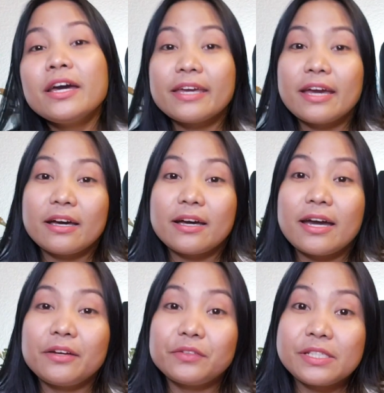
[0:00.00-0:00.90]
Yeah,
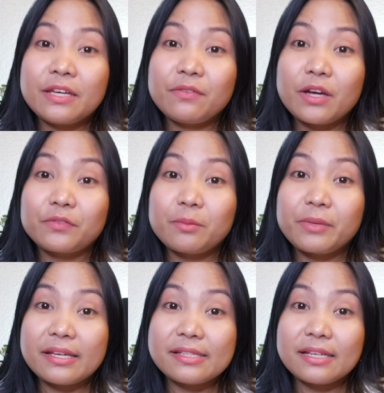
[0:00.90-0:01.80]
I received that from
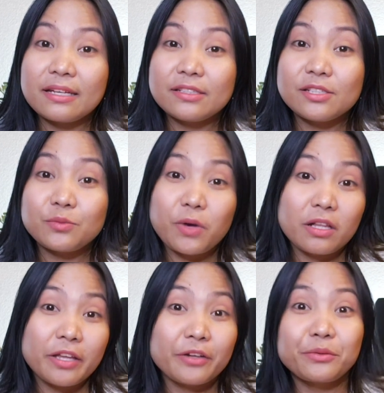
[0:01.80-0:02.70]
YesStyle as well.
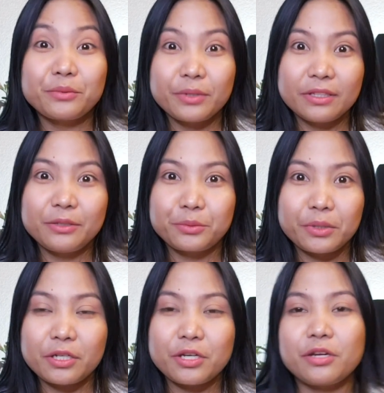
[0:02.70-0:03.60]
They are really
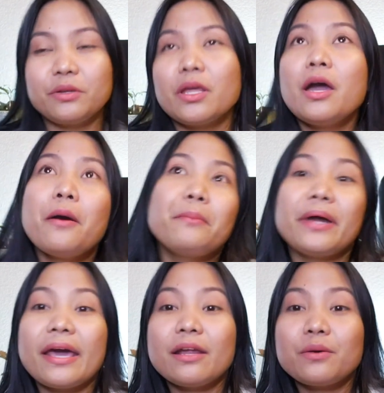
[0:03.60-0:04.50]
really cute.
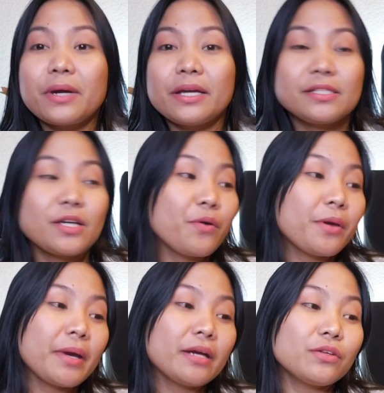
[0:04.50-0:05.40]
But anyways,
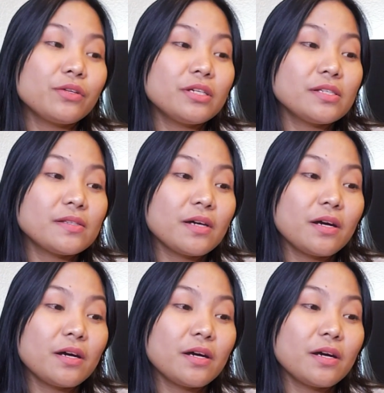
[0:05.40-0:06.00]
going back to this